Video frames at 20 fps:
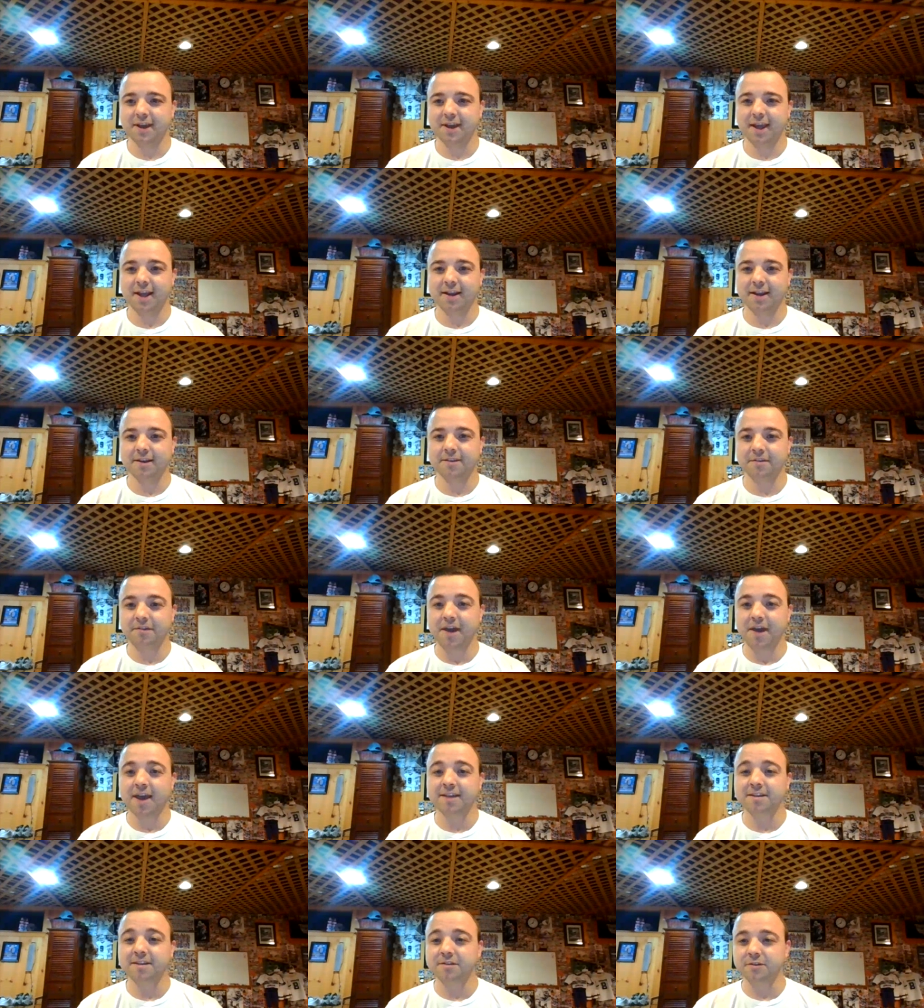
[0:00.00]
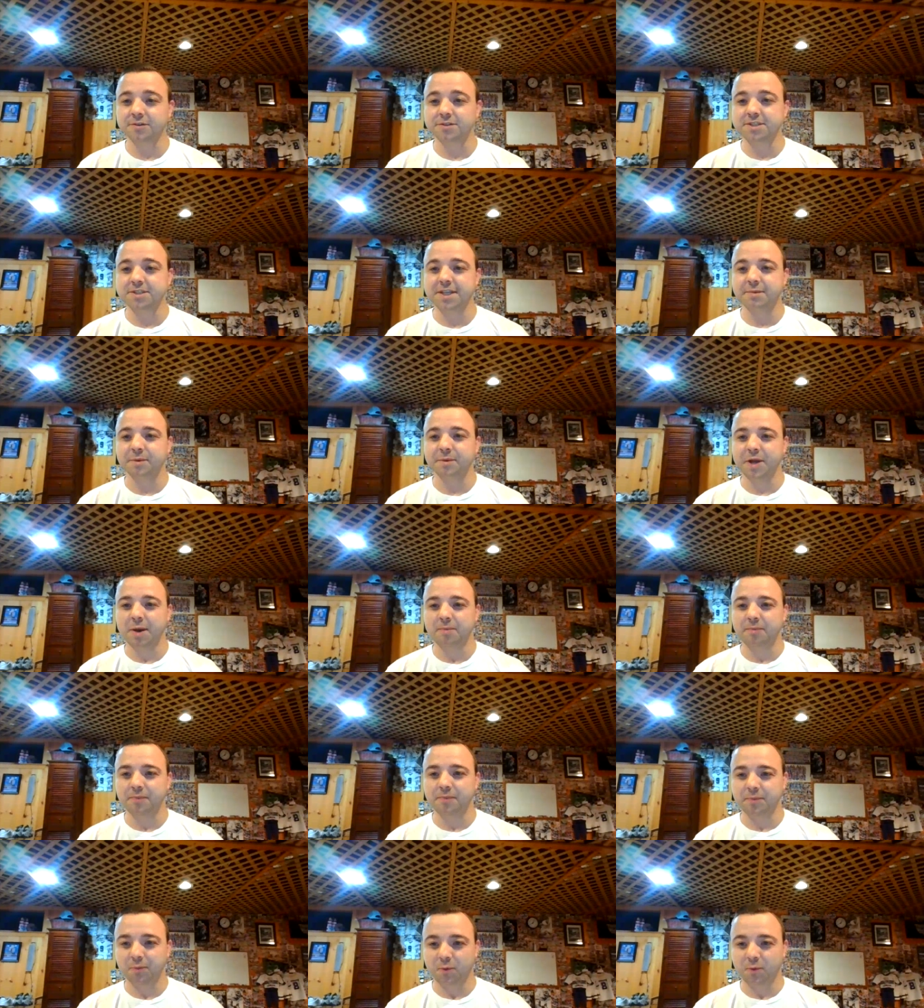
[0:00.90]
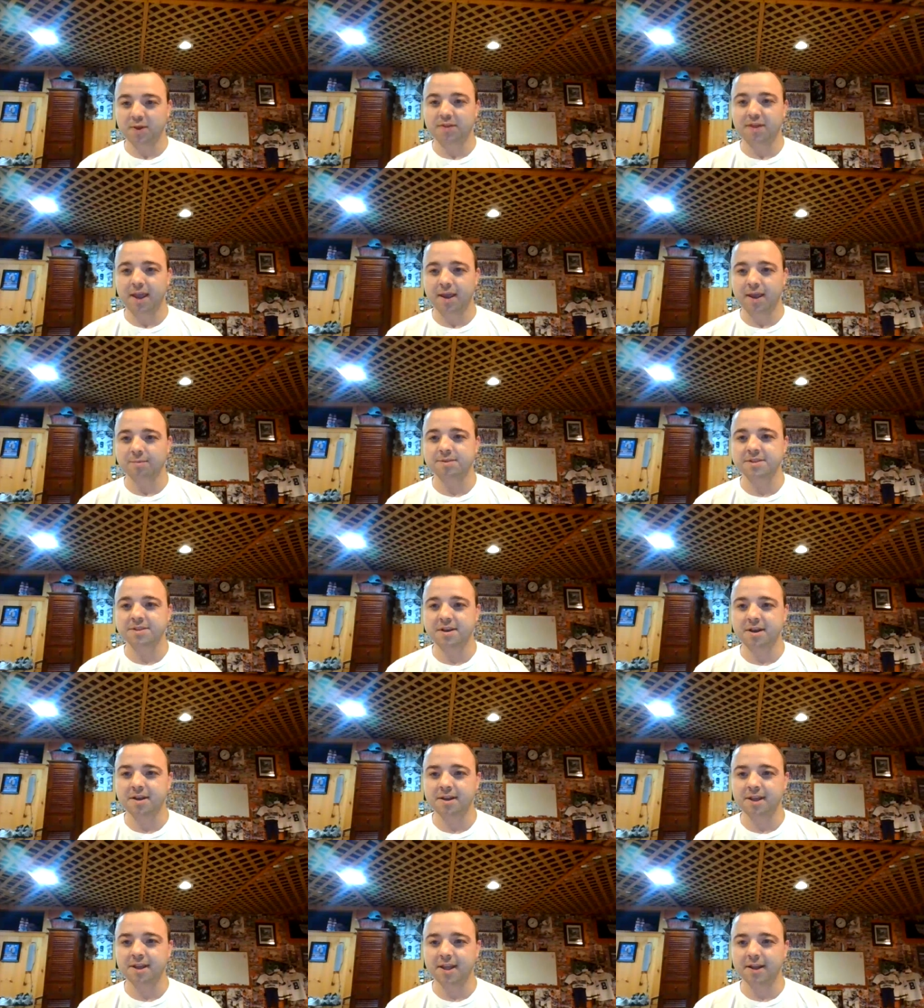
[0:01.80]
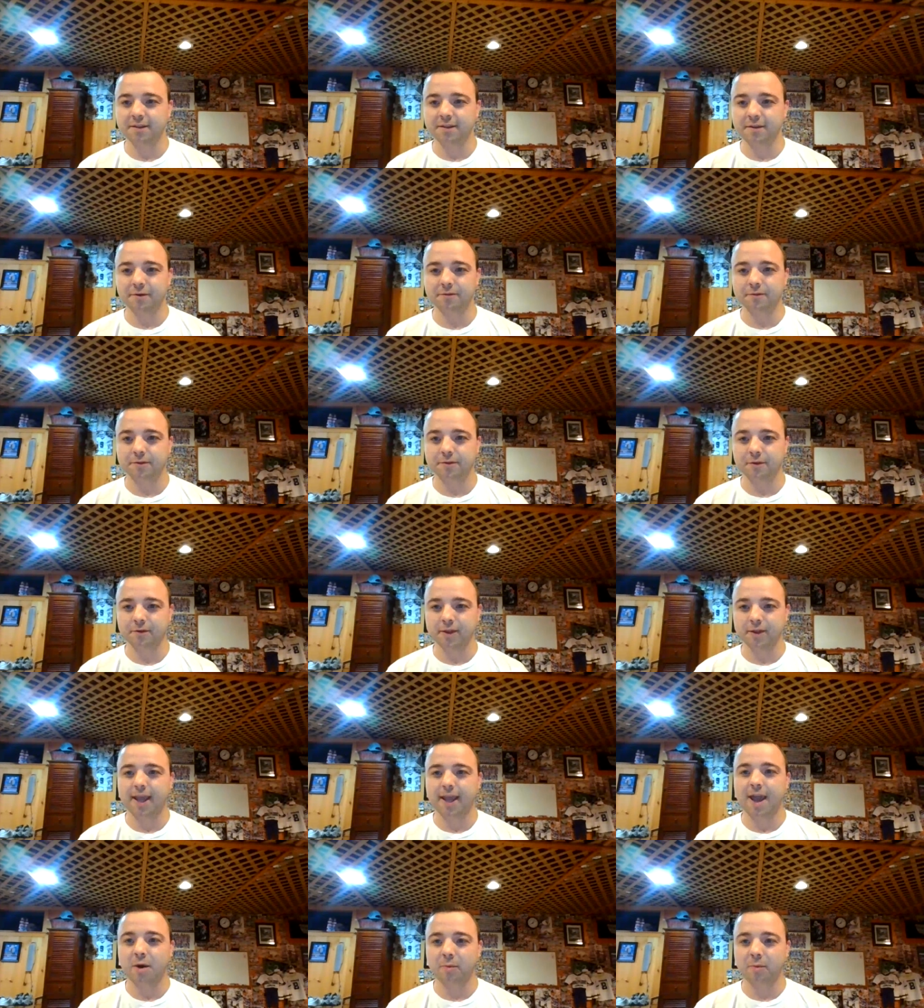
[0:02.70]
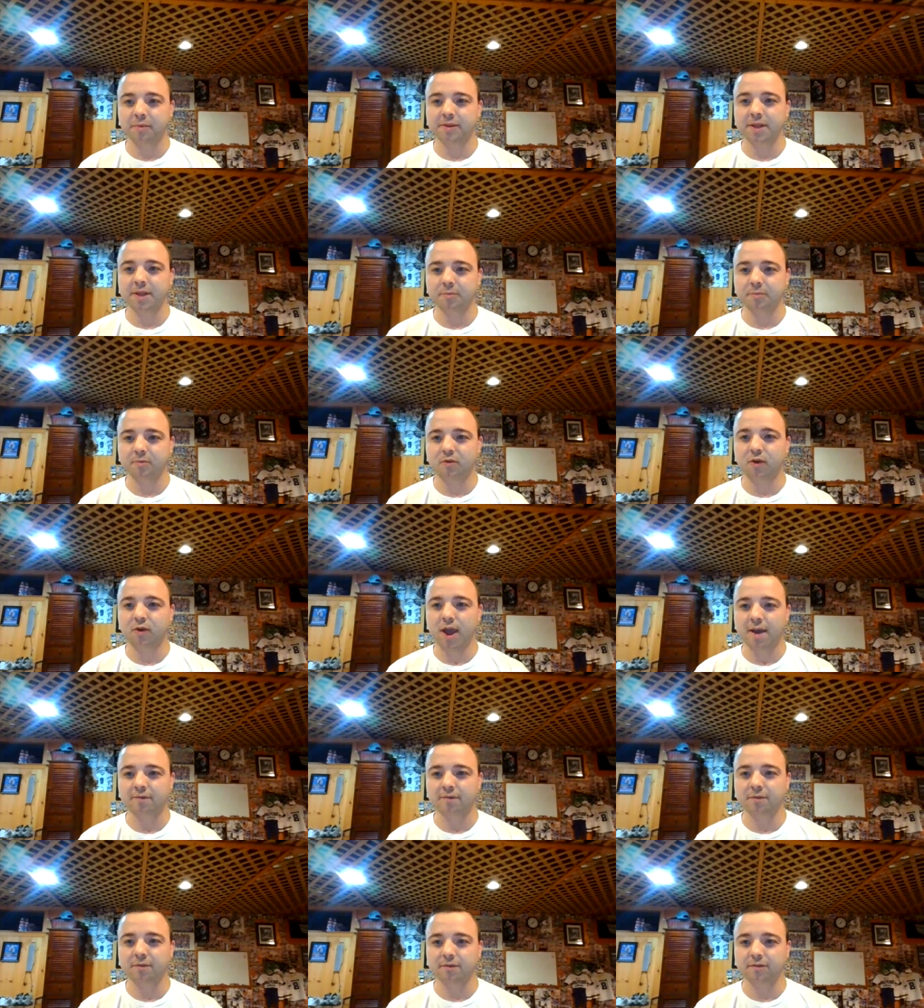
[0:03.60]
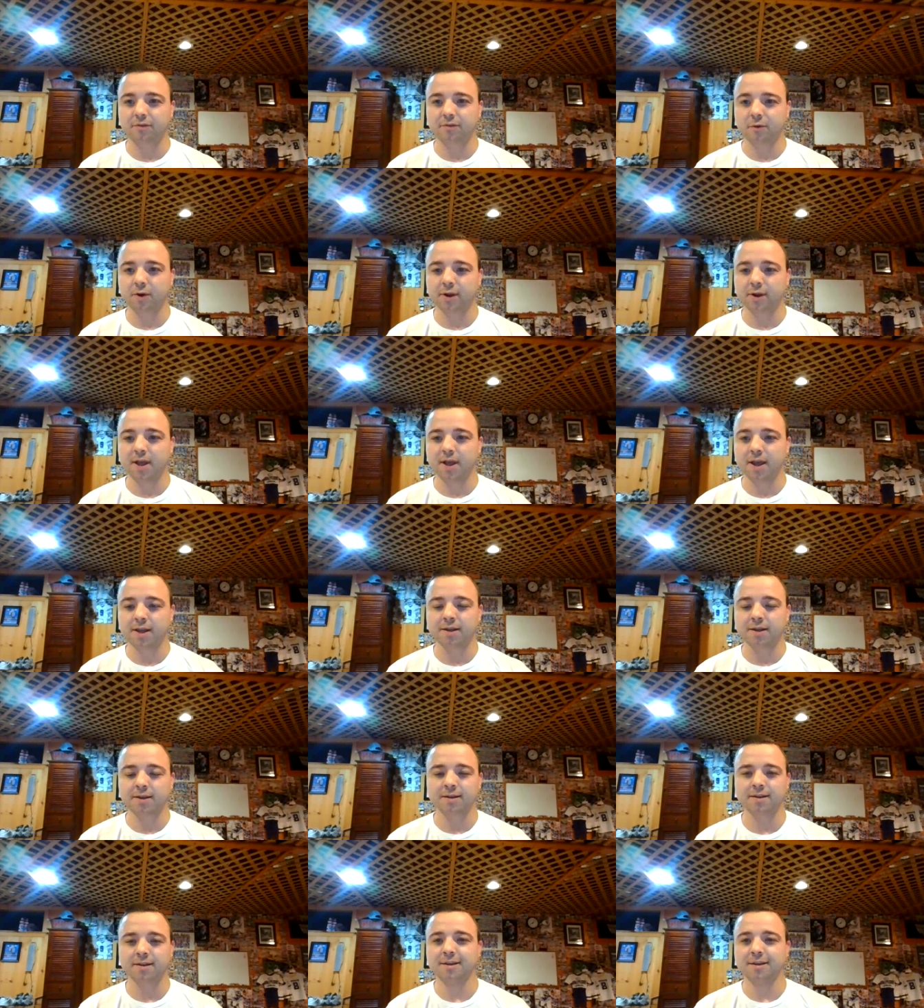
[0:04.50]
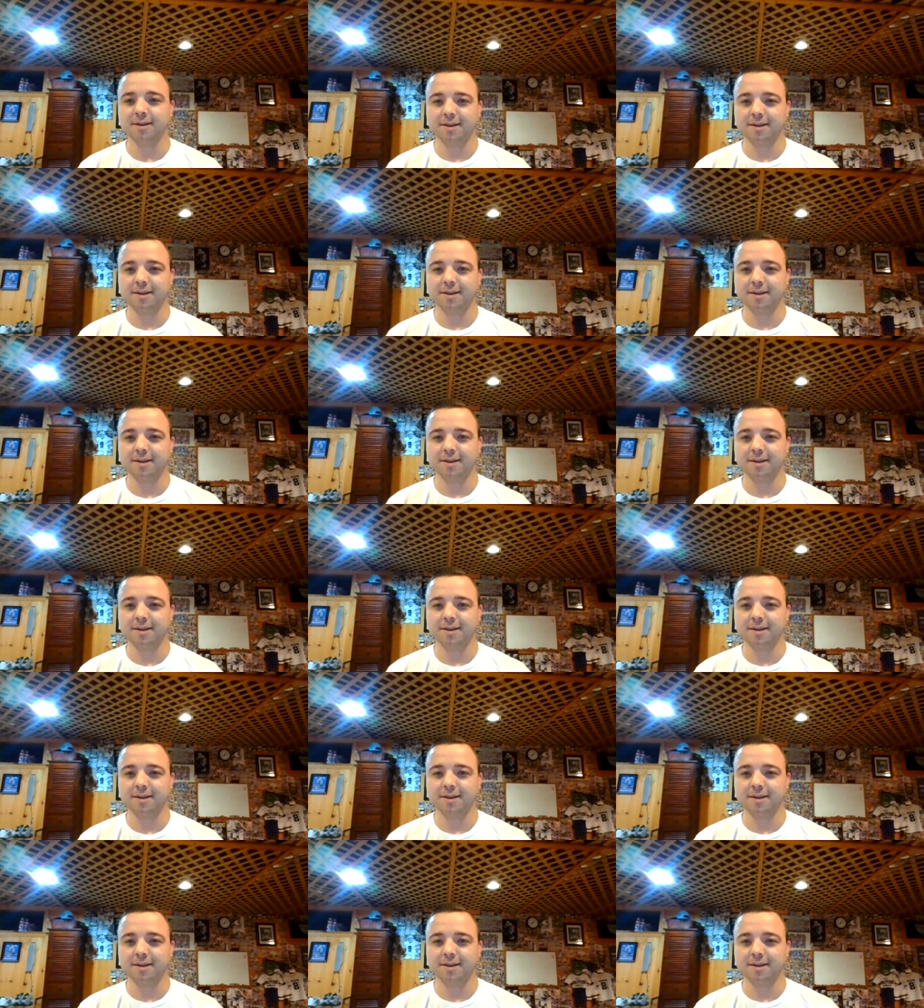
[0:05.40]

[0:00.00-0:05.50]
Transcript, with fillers: And the fact that they're teaming up with Amazon and they're they're like helping them craft the storyline